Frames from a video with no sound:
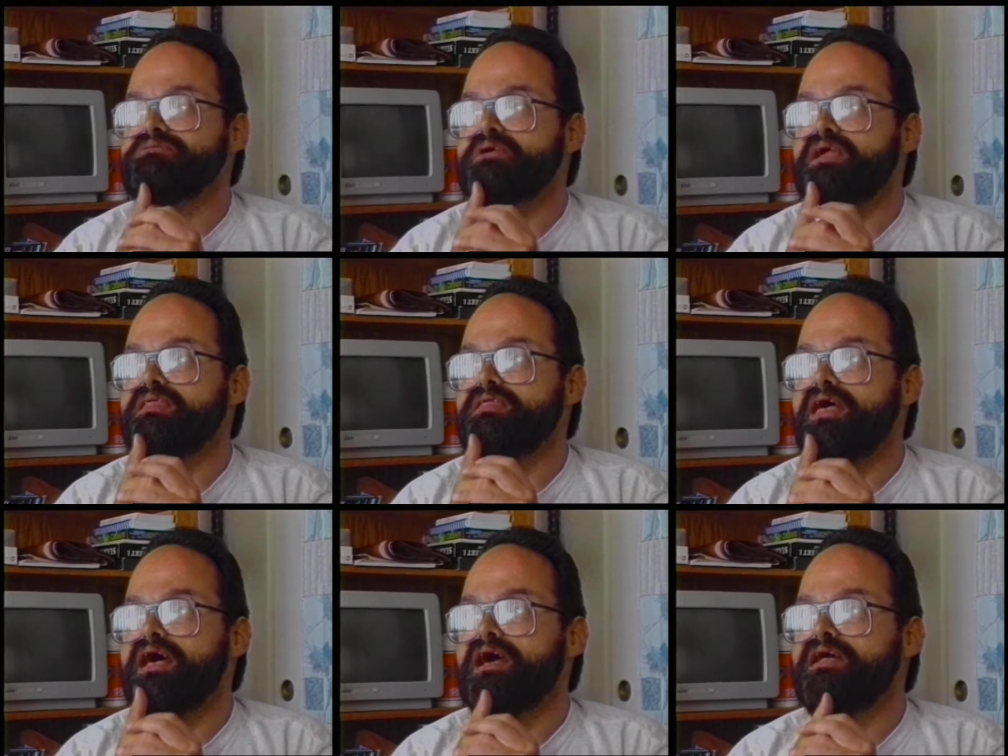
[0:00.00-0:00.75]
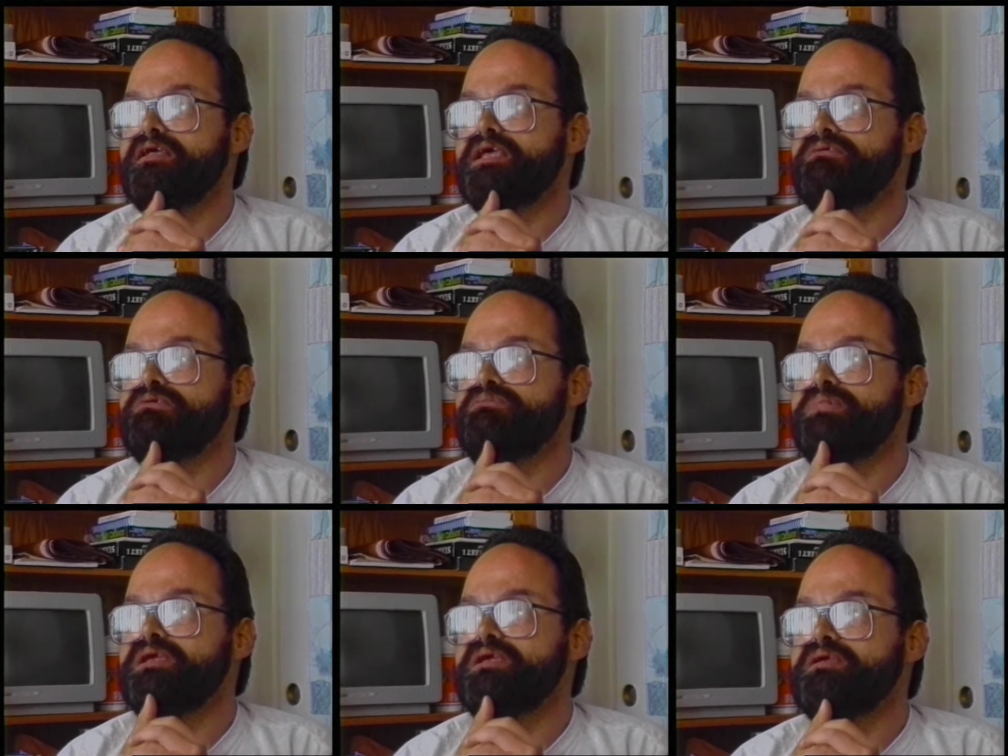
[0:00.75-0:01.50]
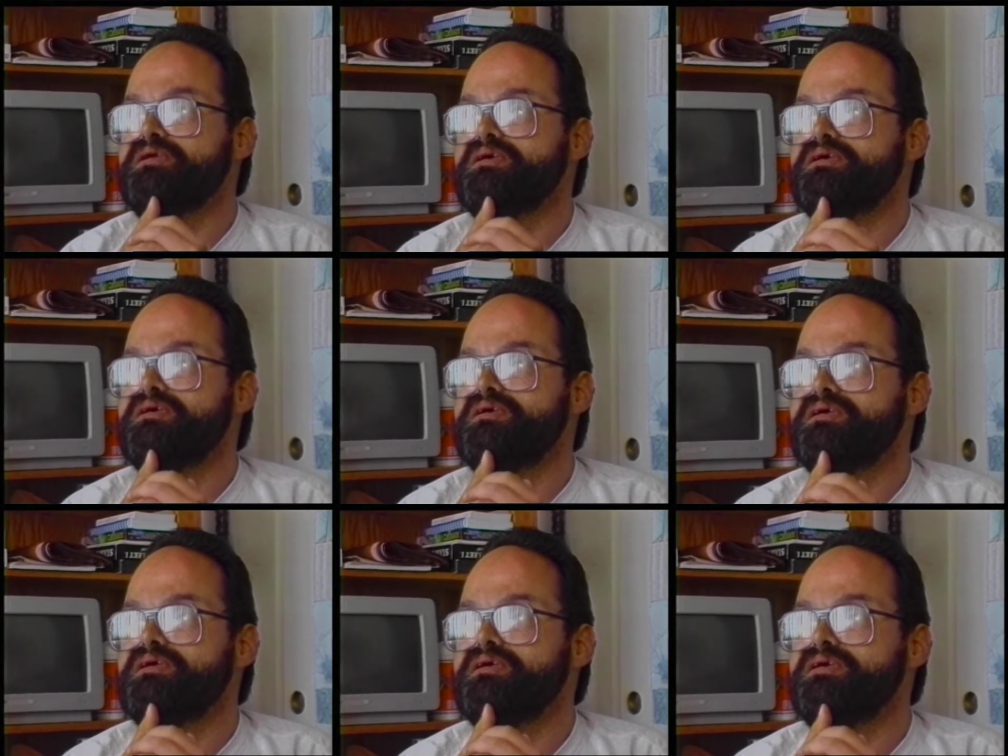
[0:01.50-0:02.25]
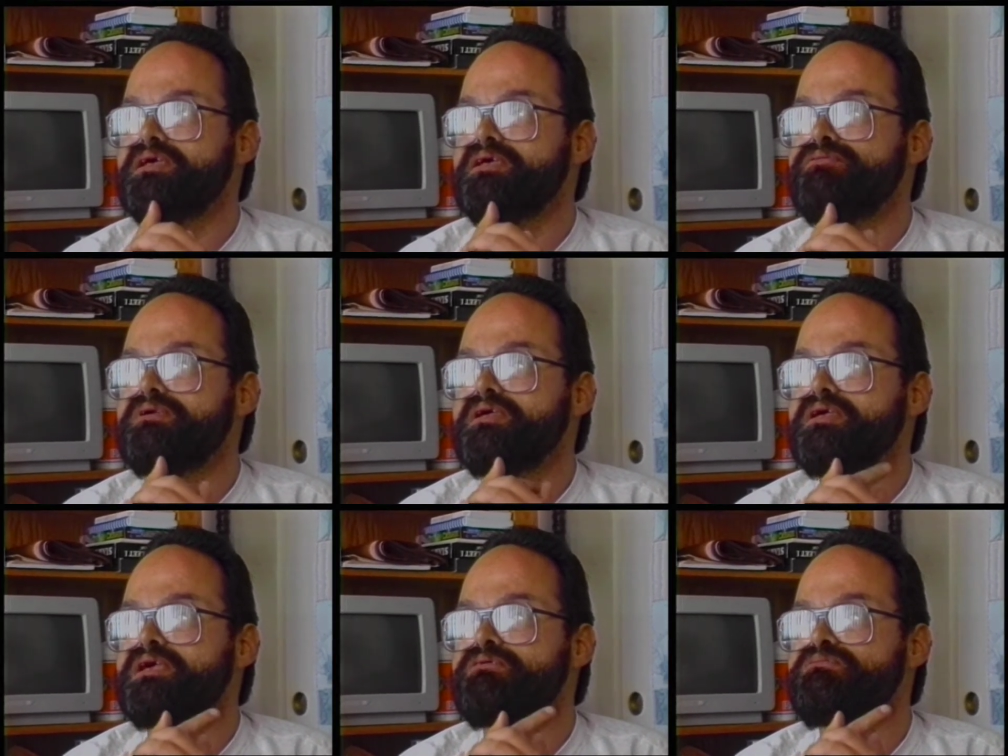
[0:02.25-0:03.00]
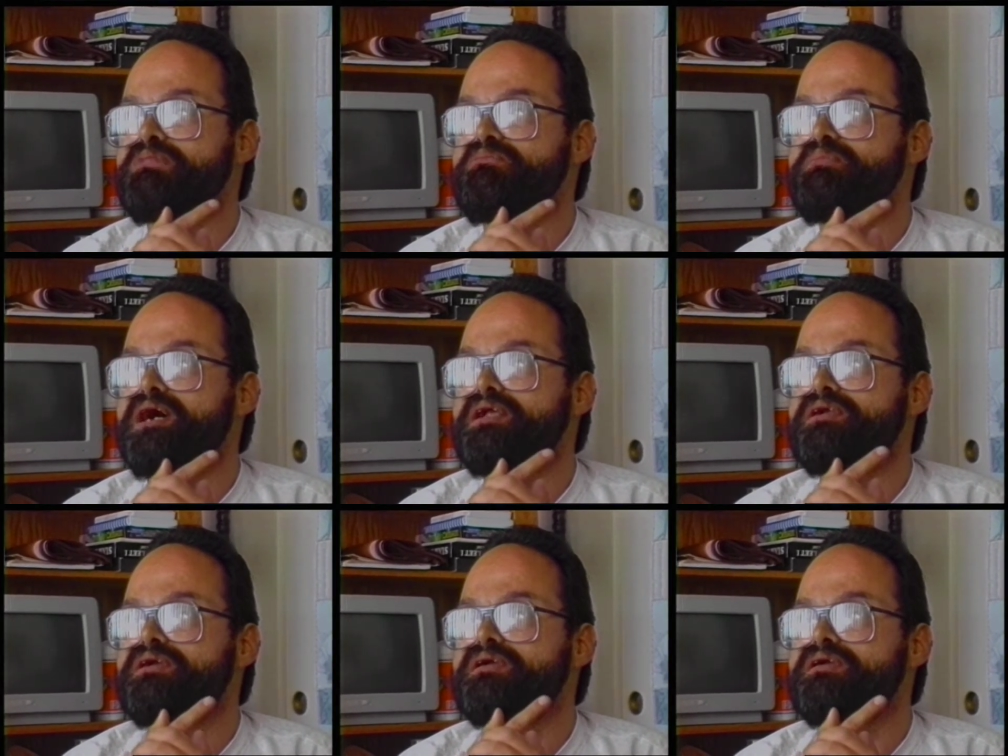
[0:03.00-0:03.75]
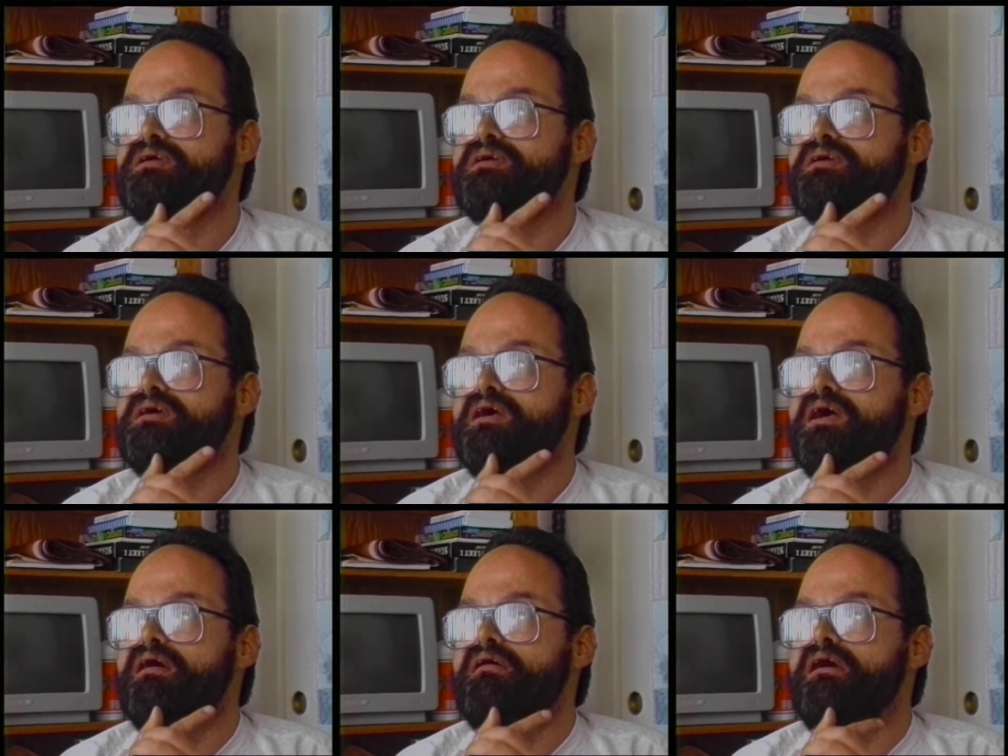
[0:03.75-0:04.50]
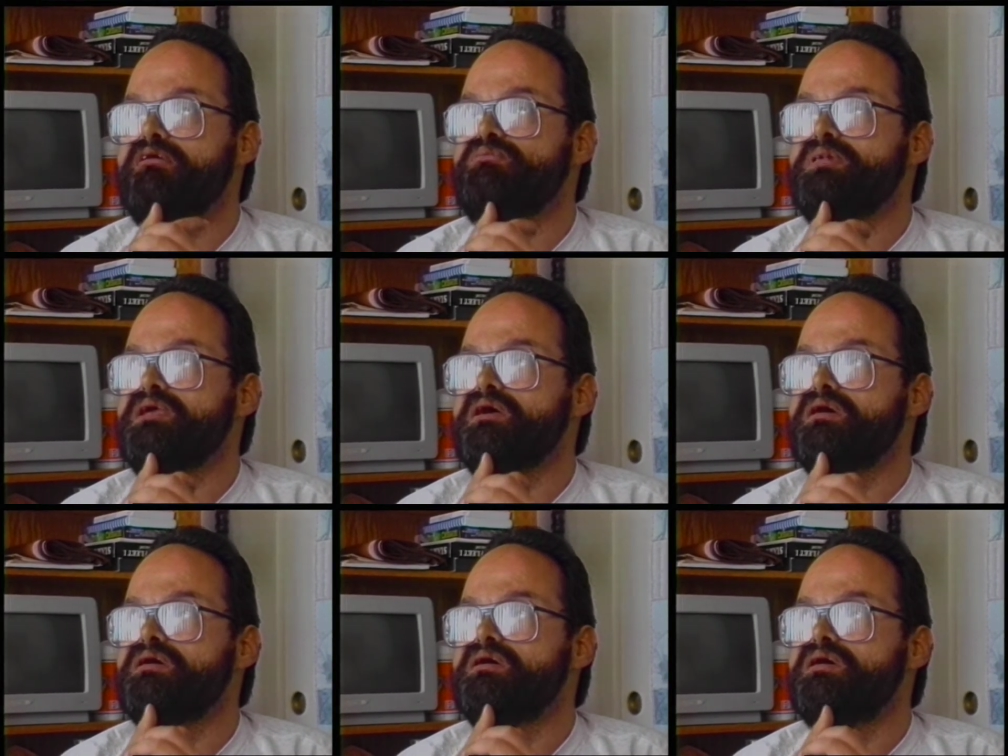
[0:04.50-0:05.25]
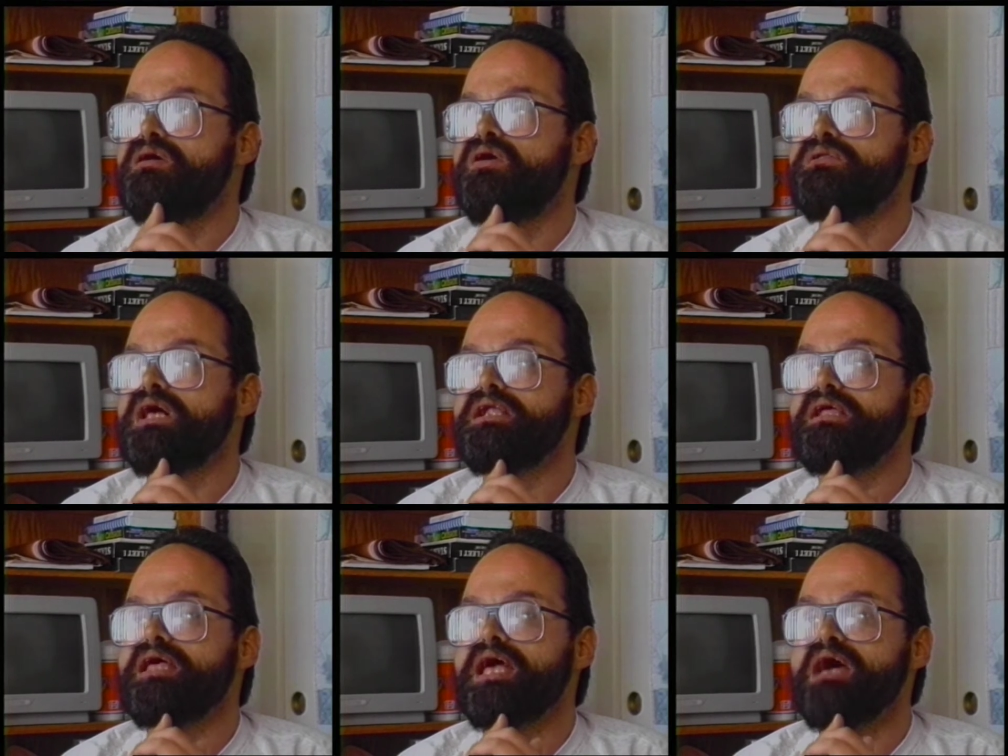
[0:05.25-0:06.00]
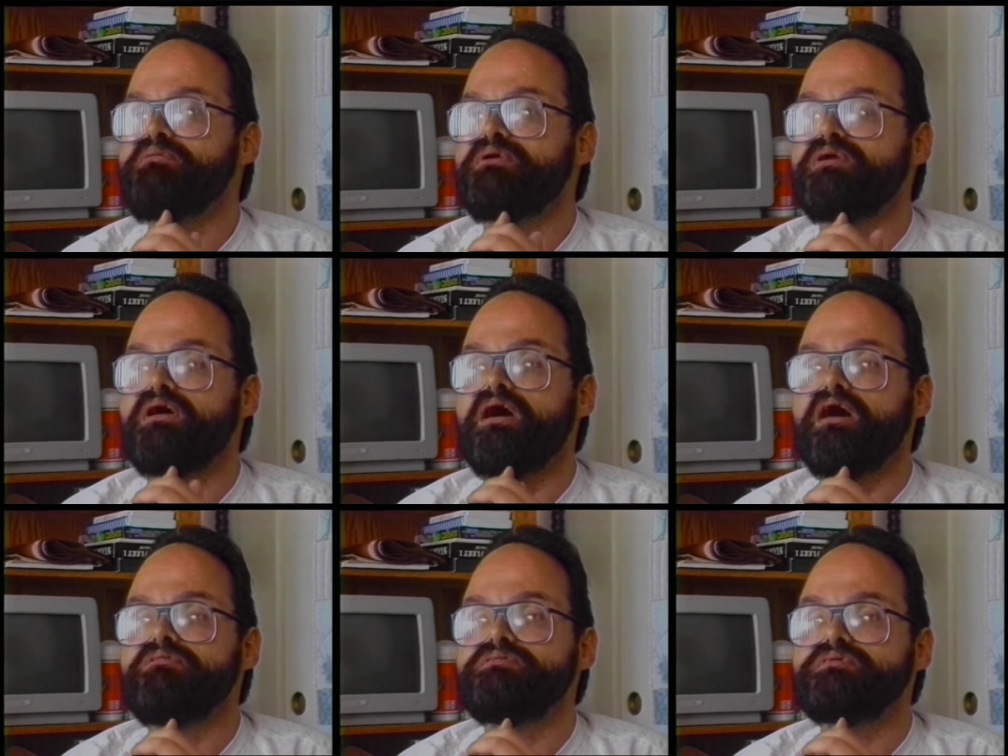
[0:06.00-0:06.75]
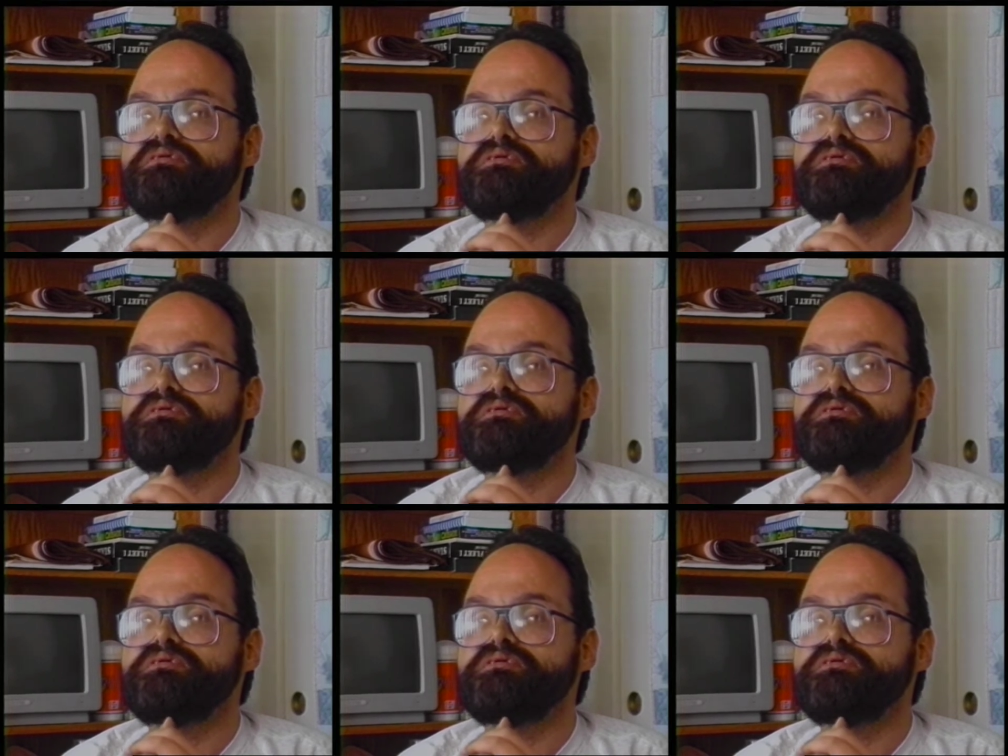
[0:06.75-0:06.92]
me that it would be it would, it would be better, I'd uh, be a whole lot happier off,